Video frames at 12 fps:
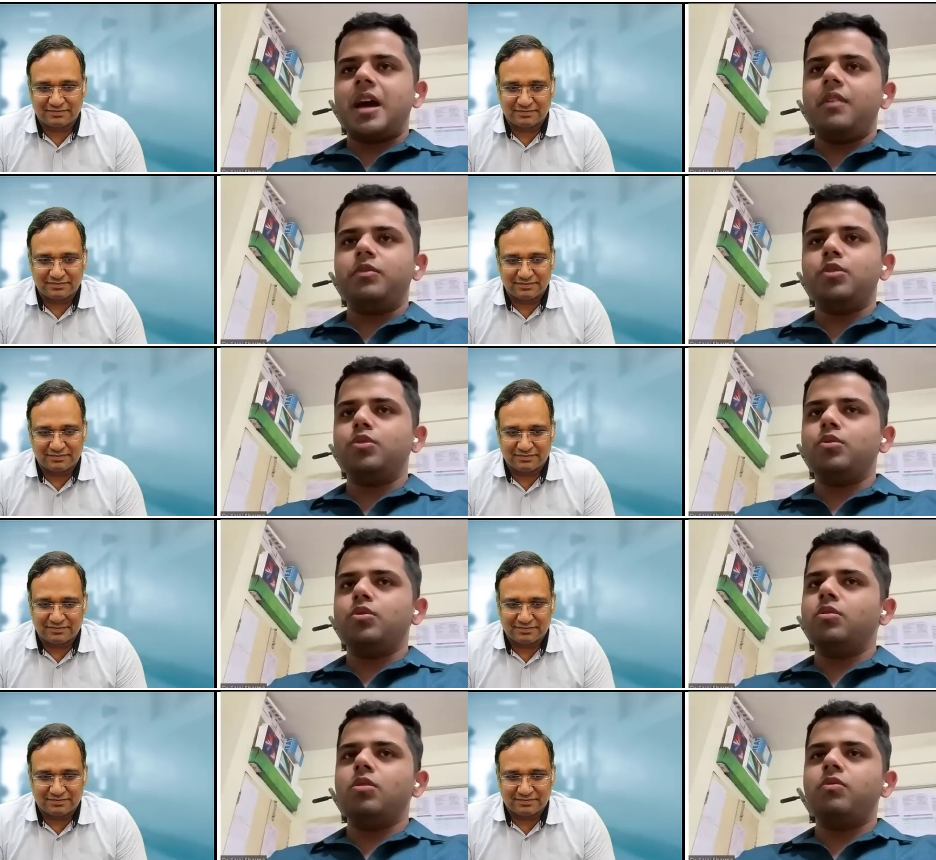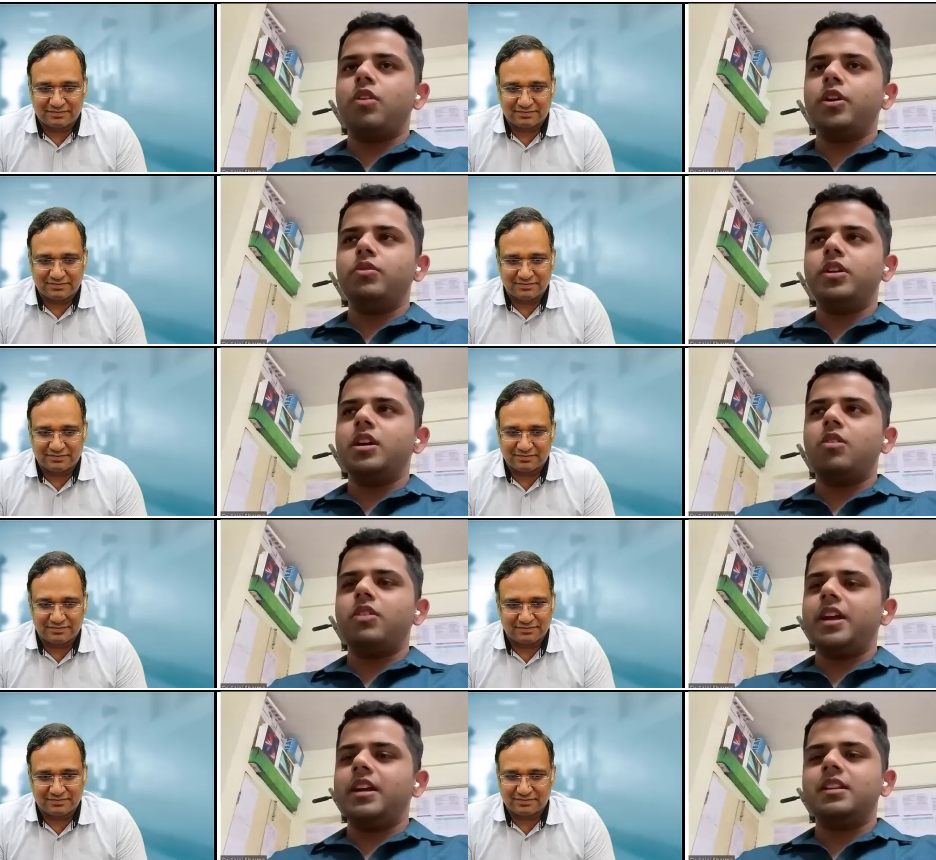Speaker 1: have to do go for duty around
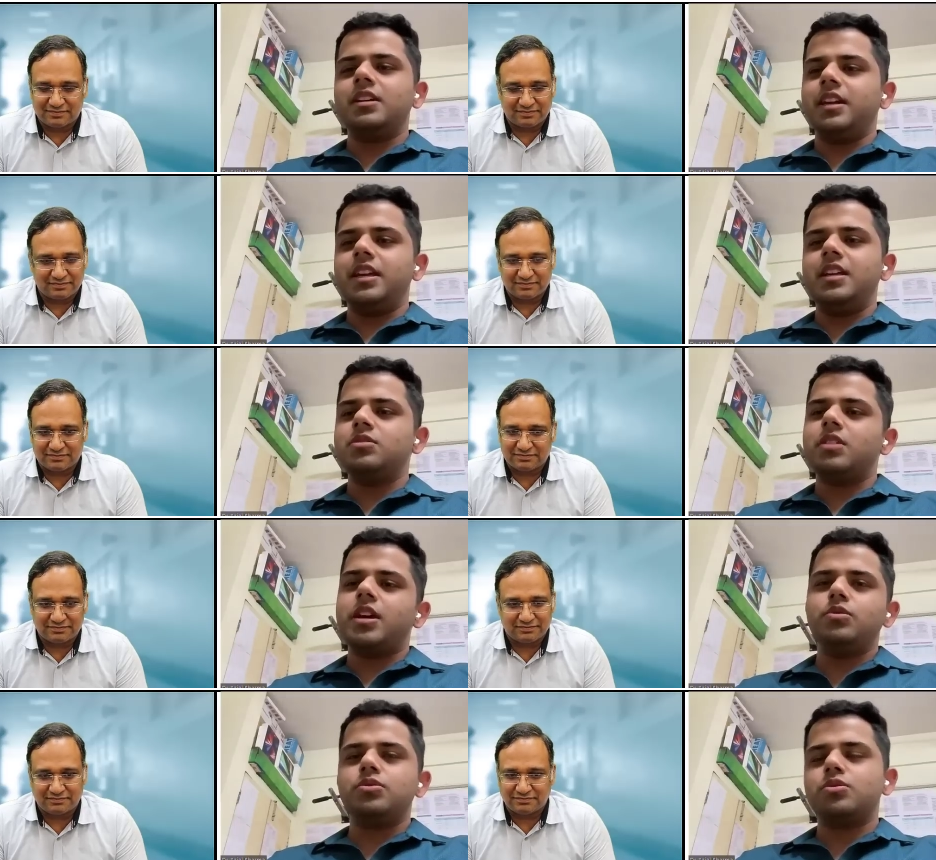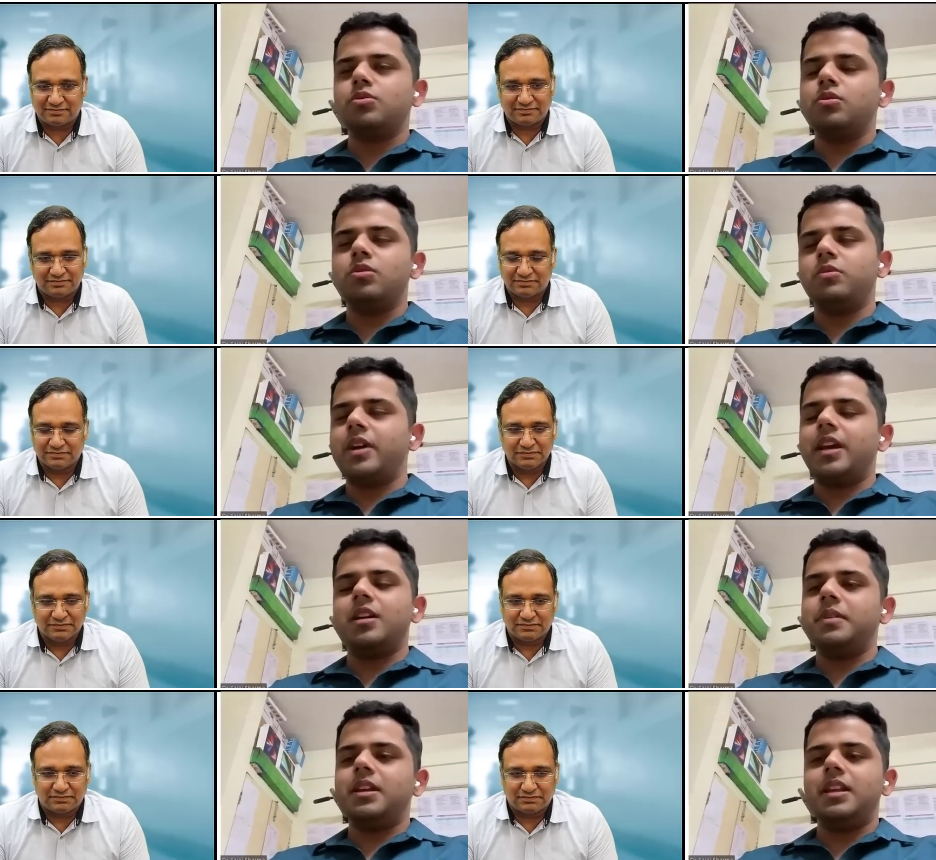8.30, so I used to wake up
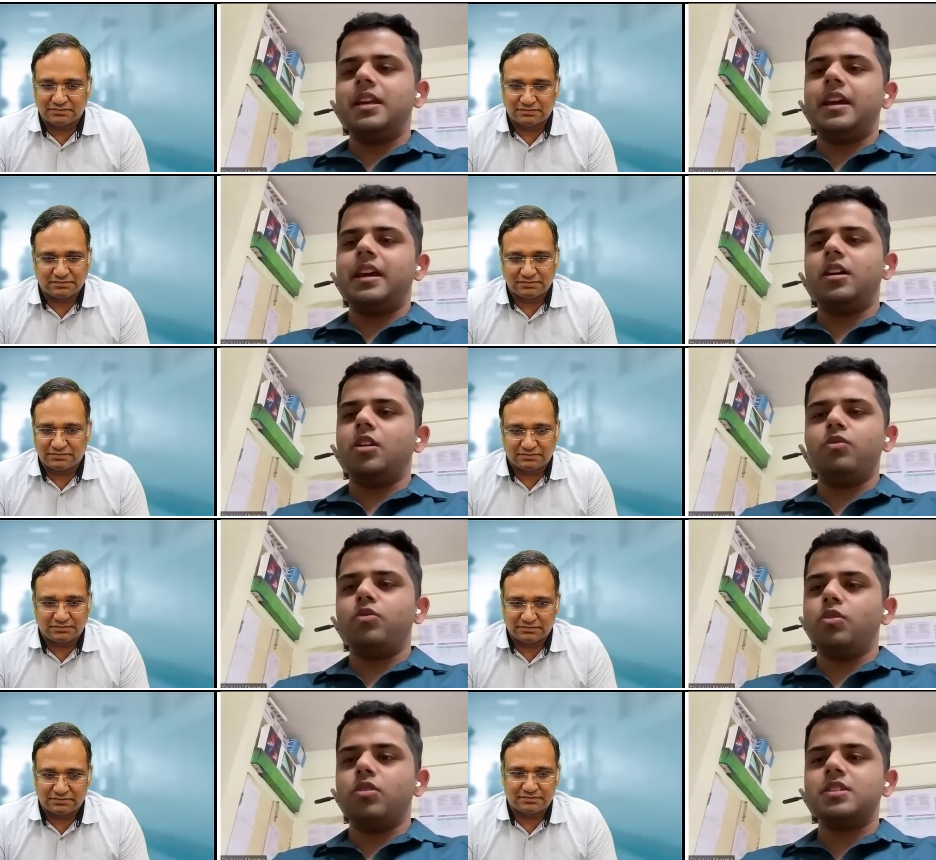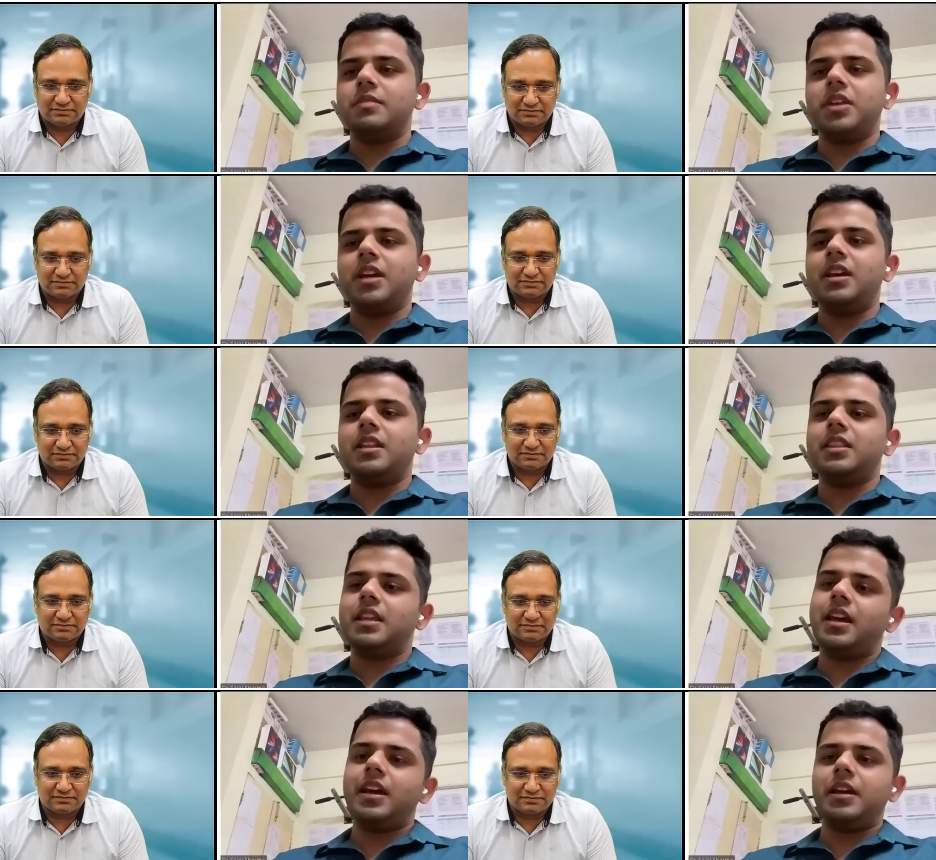early, like around 4 or something. And then
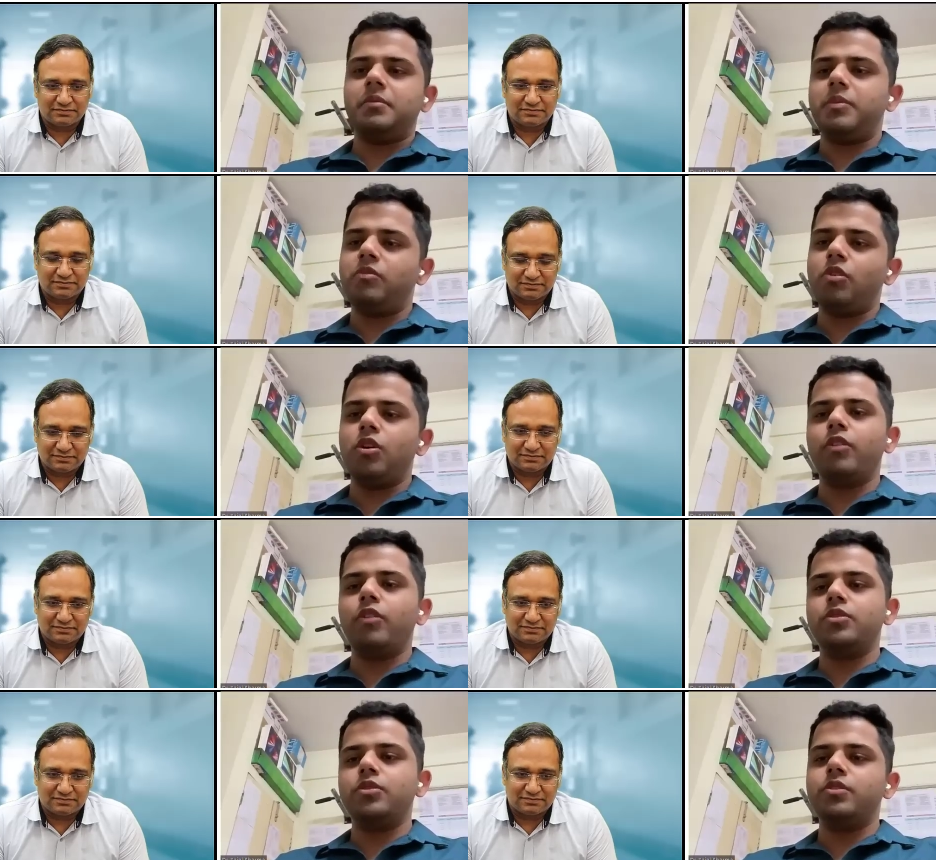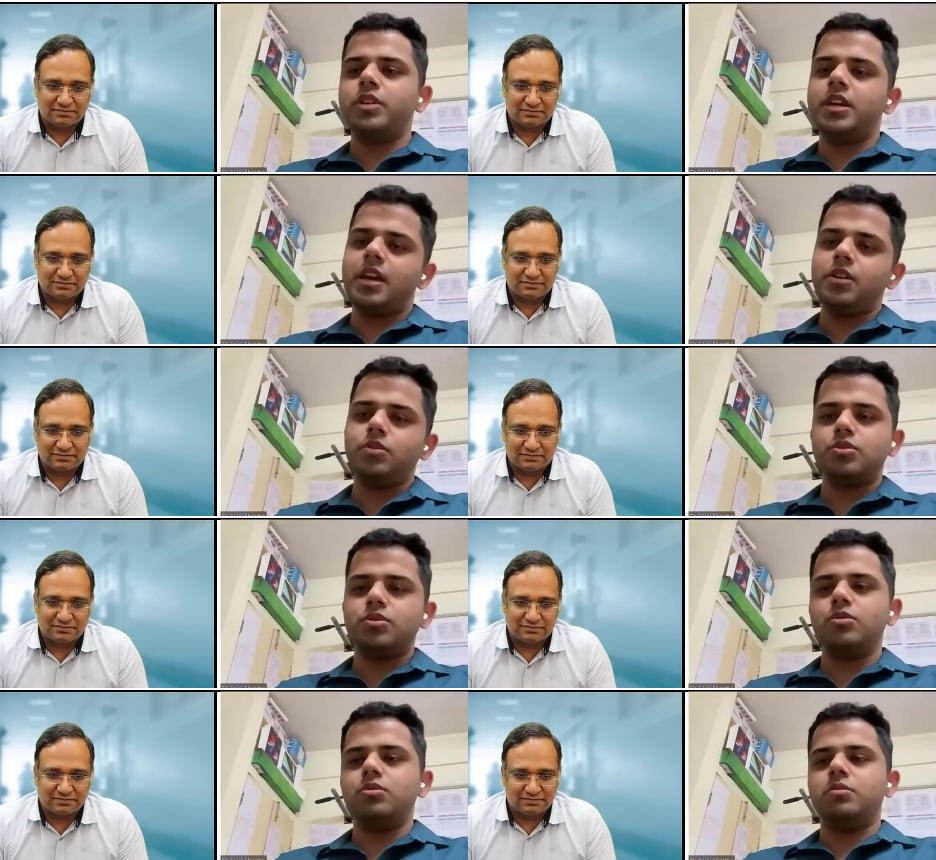I, before going to duty, I used
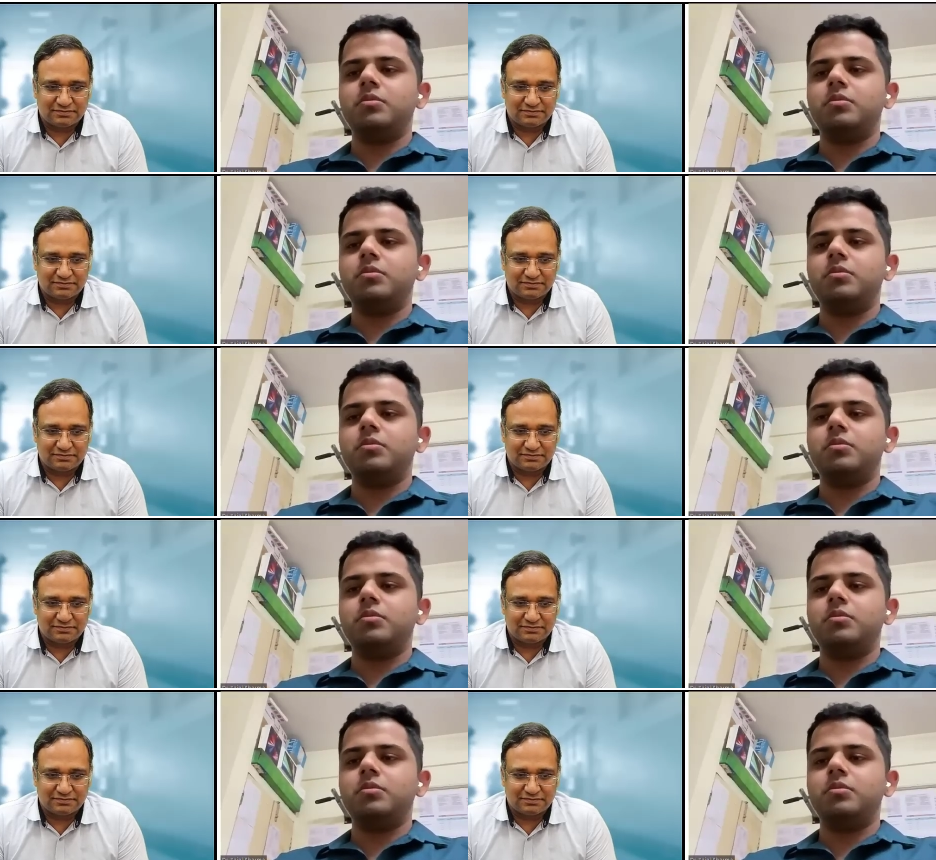to